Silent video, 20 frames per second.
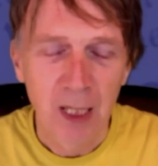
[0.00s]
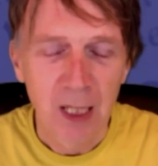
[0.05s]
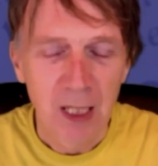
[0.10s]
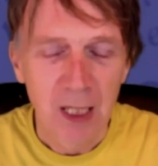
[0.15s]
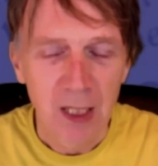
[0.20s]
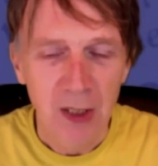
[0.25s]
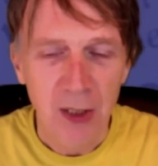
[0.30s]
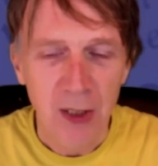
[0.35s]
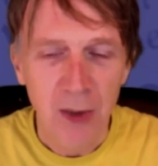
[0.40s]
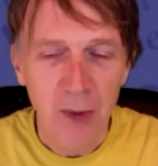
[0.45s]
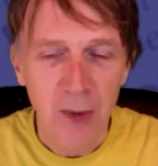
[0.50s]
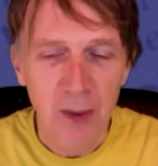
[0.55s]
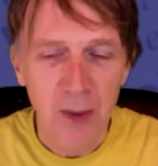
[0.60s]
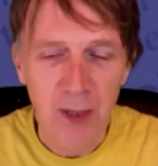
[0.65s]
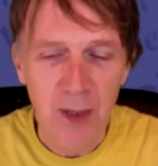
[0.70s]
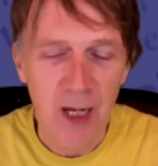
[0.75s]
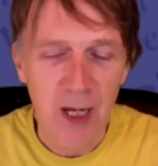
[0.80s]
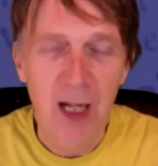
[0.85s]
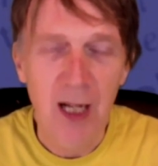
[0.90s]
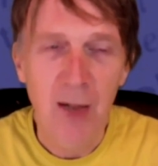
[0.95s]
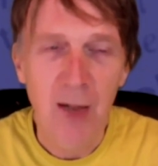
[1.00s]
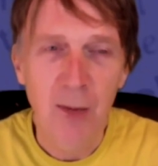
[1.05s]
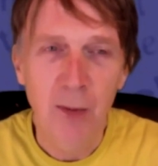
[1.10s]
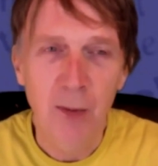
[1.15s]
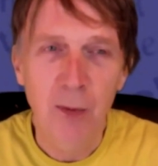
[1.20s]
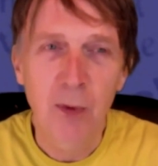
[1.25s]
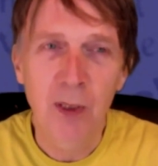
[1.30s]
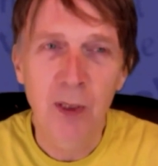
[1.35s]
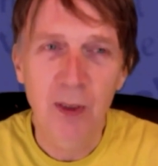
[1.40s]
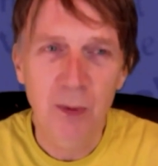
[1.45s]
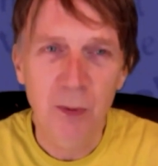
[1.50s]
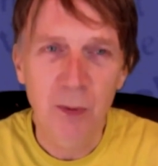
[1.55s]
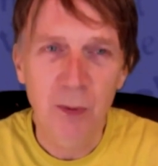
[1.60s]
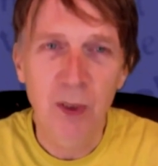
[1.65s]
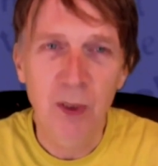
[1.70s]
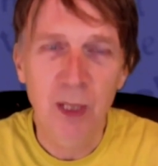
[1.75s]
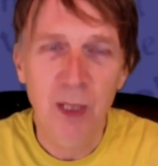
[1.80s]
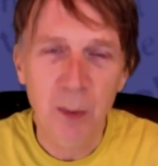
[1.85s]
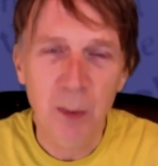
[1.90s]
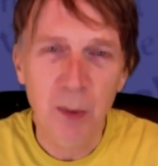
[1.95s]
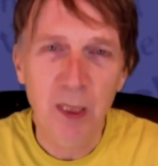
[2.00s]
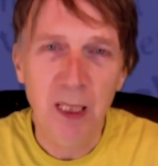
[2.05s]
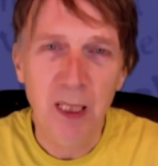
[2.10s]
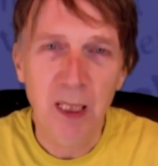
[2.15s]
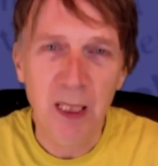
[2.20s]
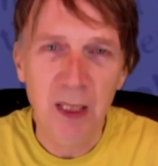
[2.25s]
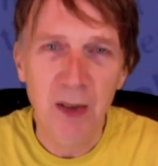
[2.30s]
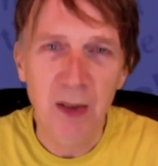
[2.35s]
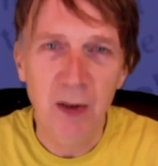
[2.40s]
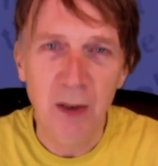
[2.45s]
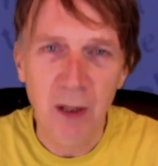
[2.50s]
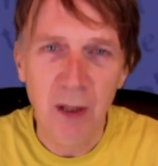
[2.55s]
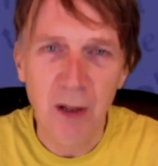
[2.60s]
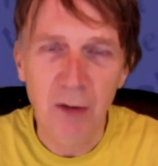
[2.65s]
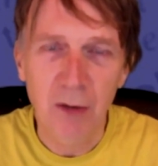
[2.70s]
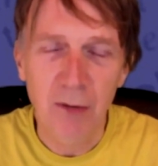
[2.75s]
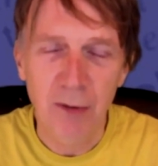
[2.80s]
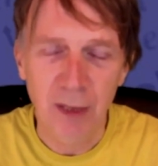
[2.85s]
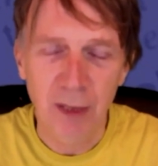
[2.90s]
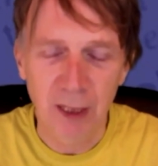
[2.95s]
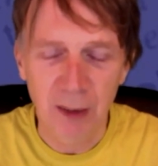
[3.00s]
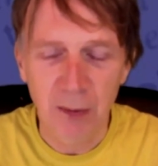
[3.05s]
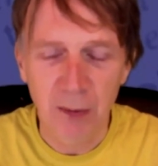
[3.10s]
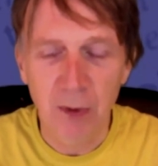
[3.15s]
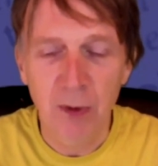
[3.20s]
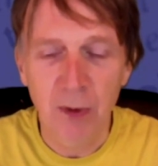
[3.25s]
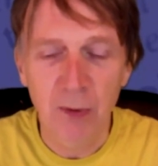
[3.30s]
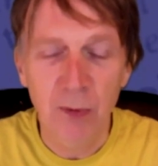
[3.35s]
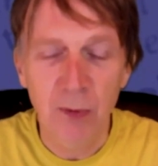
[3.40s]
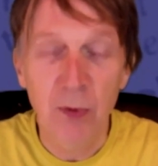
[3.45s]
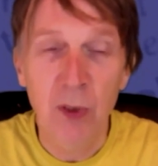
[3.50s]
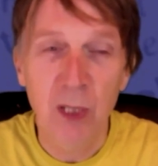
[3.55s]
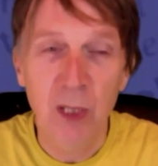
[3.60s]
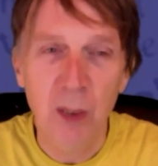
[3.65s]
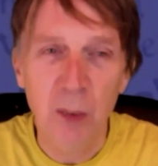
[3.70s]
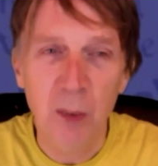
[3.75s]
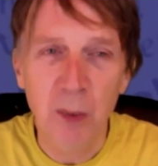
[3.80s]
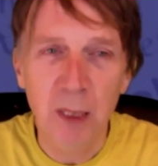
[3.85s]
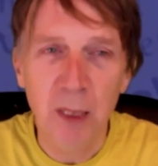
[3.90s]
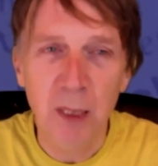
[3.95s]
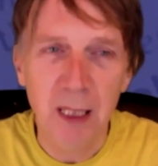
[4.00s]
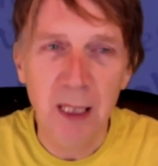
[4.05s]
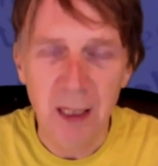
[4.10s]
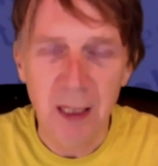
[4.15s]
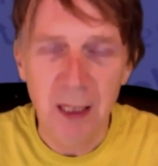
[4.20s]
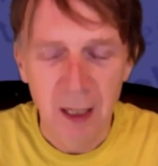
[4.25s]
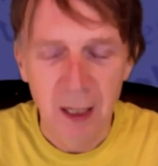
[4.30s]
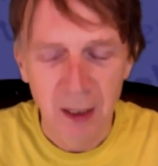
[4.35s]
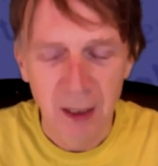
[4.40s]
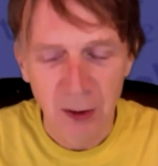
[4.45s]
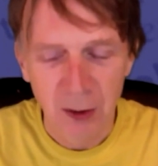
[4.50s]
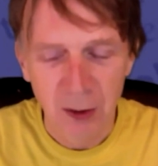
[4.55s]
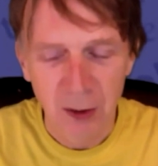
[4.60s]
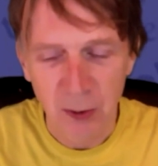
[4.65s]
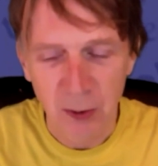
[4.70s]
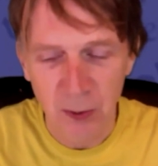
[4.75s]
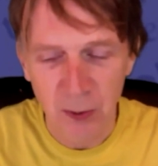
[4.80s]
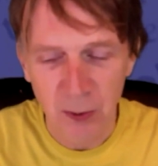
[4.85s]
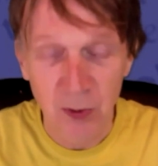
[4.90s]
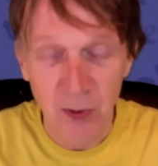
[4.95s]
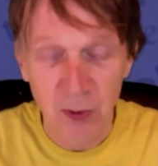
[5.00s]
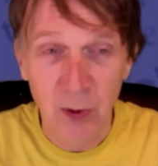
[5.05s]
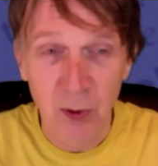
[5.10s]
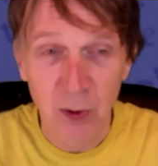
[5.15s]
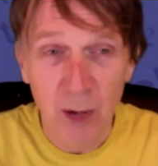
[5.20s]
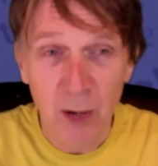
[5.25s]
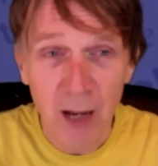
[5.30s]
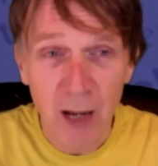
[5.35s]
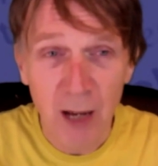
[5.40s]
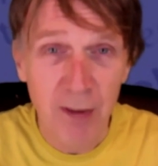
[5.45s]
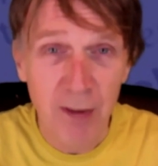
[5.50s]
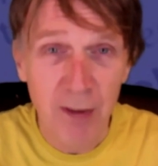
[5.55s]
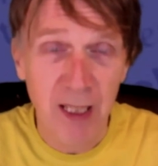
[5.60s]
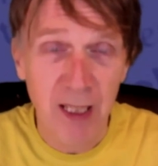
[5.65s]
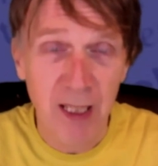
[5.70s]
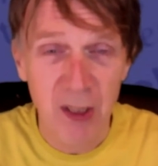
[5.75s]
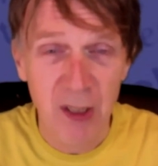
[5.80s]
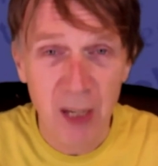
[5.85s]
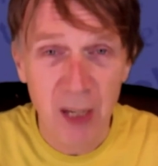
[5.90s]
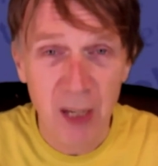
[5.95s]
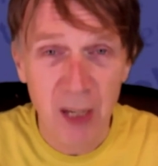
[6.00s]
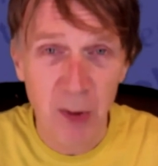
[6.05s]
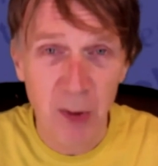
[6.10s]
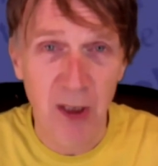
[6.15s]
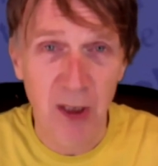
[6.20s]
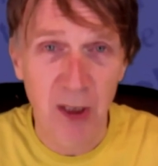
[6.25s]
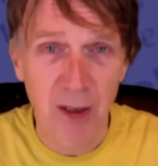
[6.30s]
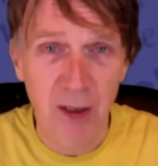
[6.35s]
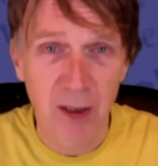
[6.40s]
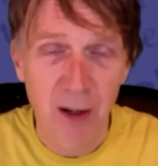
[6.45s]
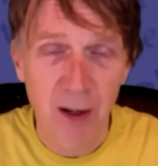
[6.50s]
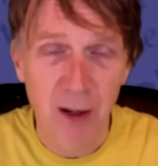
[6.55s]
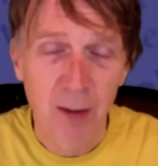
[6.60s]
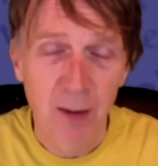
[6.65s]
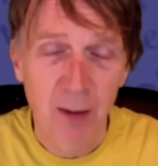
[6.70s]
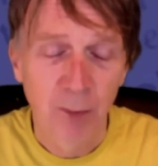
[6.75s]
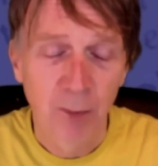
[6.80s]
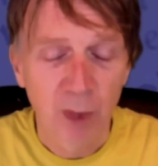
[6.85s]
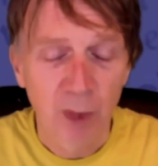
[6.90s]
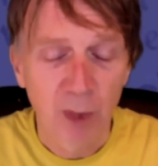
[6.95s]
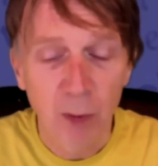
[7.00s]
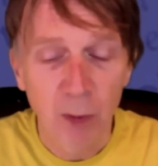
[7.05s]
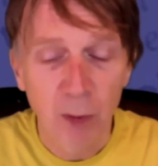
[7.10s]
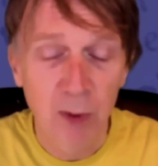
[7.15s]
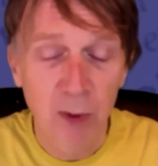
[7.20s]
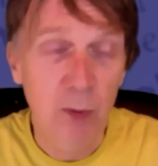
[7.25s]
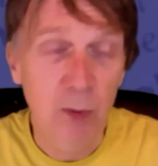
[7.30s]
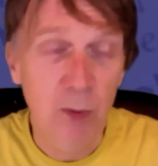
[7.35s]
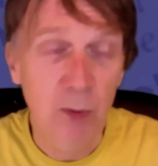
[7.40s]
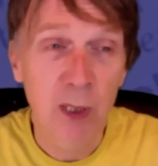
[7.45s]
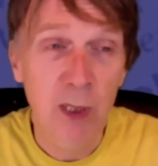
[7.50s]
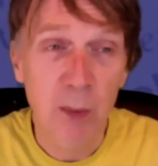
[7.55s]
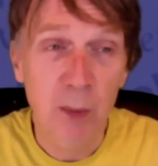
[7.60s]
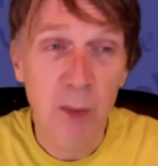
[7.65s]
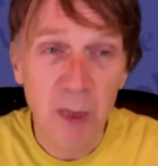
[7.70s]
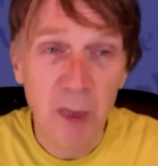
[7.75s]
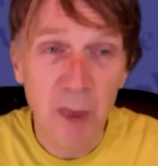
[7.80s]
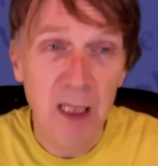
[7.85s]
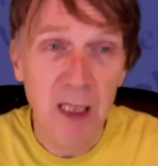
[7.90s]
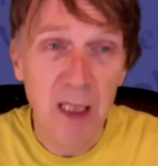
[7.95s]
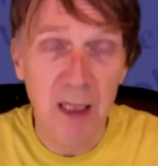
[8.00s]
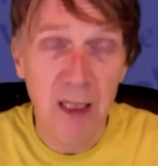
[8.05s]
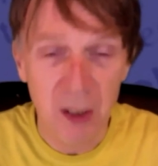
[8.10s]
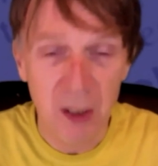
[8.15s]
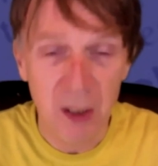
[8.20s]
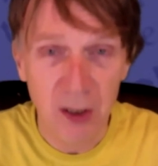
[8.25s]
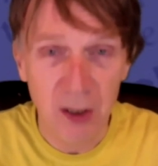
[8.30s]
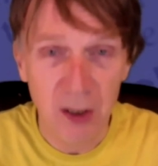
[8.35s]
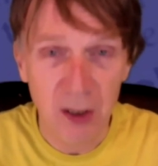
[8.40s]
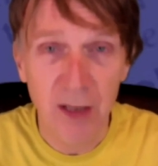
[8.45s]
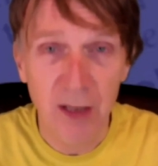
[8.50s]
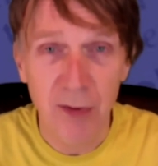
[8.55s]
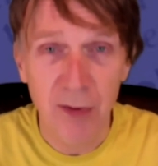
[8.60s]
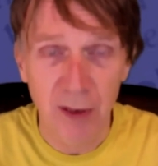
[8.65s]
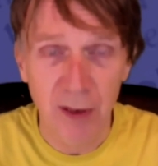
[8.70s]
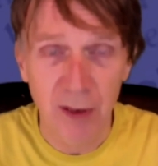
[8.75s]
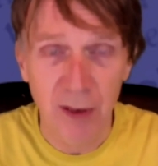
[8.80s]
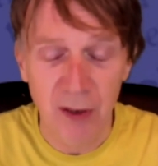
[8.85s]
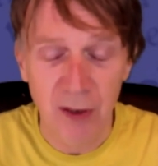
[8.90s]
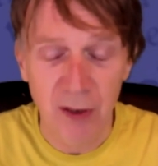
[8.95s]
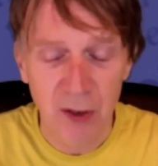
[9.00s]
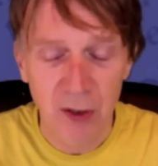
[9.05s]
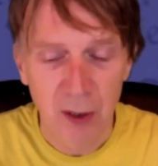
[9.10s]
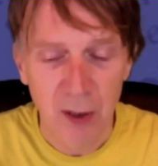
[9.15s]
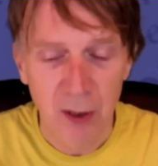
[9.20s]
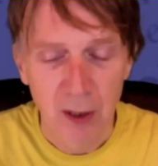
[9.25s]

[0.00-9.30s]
So what would there be to conflict? What would there be to have an exception? What would there be as a difference?